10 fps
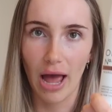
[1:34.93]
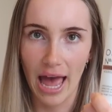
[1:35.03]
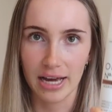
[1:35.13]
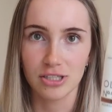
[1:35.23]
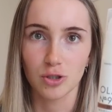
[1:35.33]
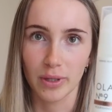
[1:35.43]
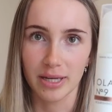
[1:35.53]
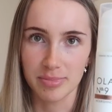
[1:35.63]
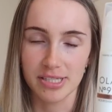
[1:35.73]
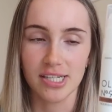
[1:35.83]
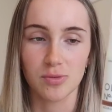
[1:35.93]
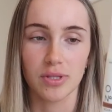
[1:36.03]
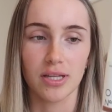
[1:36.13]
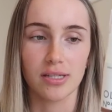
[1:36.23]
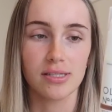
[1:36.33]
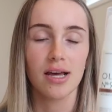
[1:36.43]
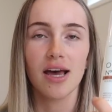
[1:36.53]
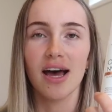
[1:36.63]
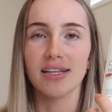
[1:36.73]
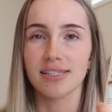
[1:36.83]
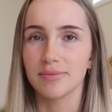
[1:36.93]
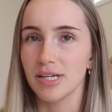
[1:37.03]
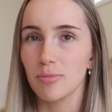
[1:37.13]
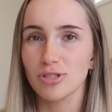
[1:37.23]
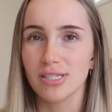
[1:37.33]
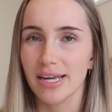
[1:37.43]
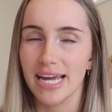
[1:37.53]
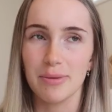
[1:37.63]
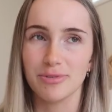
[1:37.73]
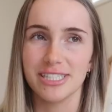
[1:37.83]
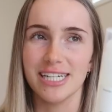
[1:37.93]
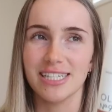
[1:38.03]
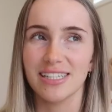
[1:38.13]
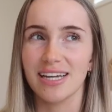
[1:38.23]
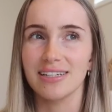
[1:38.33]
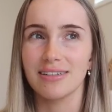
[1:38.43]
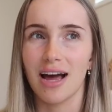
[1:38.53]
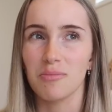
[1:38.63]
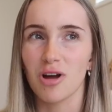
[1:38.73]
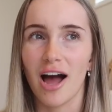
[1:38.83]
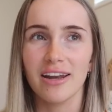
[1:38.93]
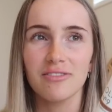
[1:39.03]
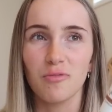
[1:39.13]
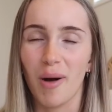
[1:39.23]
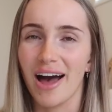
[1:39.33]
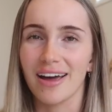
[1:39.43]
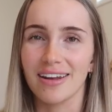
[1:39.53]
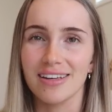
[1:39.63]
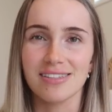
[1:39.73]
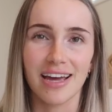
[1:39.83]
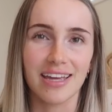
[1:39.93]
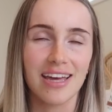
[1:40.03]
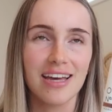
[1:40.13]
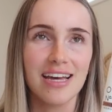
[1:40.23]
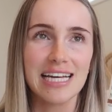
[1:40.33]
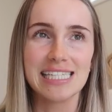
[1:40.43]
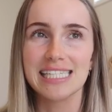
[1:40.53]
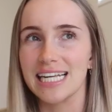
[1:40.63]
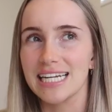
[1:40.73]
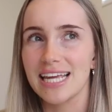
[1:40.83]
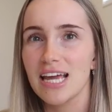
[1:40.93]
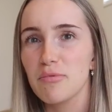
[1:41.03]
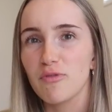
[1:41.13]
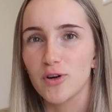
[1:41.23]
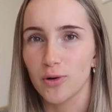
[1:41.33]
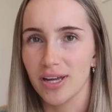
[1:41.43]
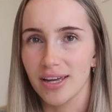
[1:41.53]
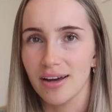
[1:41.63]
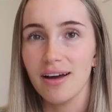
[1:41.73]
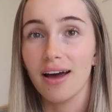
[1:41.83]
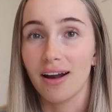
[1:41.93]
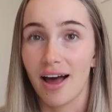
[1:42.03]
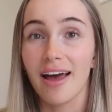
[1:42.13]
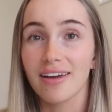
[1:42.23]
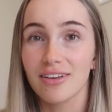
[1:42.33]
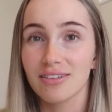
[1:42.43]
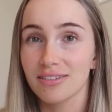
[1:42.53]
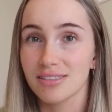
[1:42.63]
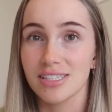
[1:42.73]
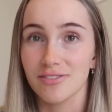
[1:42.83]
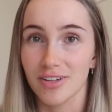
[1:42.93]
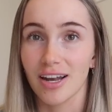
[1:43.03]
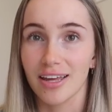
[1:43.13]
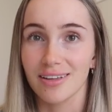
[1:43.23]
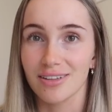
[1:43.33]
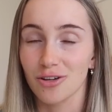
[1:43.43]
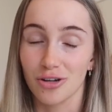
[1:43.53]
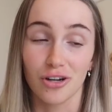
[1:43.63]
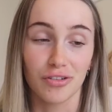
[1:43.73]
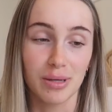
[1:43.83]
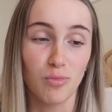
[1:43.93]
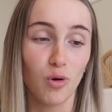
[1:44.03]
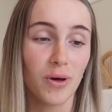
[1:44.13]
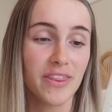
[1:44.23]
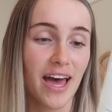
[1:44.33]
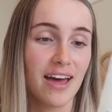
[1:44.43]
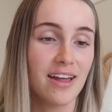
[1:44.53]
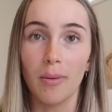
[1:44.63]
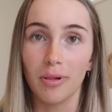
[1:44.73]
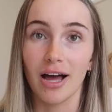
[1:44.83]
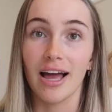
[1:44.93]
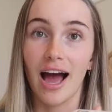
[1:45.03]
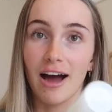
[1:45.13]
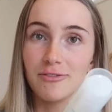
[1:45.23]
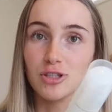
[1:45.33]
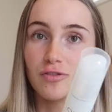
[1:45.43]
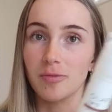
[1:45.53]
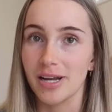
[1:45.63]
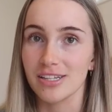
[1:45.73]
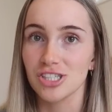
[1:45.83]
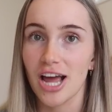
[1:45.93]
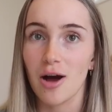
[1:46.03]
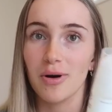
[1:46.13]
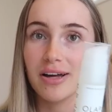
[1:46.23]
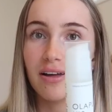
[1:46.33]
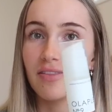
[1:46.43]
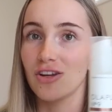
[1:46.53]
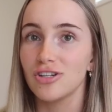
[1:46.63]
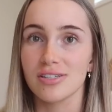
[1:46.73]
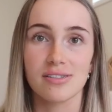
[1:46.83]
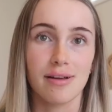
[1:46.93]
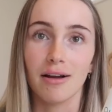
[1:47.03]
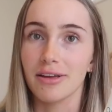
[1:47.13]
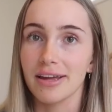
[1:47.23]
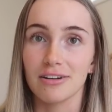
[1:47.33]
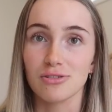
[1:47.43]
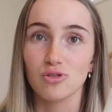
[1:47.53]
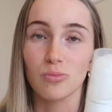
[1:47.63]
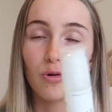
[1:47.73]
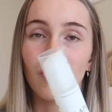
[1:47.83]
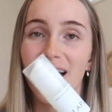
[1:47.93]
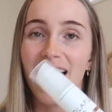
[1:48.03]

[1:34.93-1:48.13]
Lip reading: actually obsessed with this. It doubles as a heat protectant. They kind of market it as like skincare but for your hair, and I definitely couldn't agree more with that. You apply it after you've hopped out of the shower and then you just style your hair as normal